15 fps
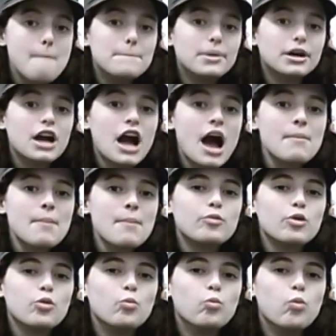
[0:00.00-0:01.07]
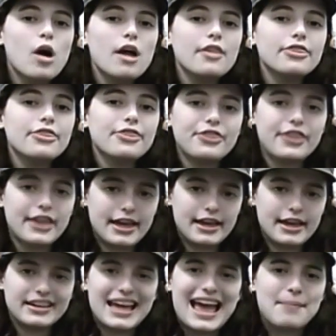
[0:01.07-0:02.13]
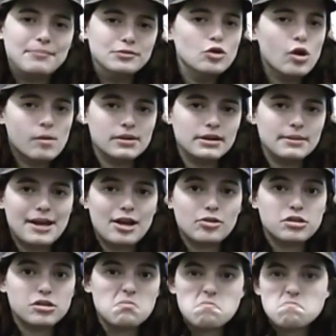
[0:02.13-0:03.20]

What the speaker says: but come up with one thing abnormal about them.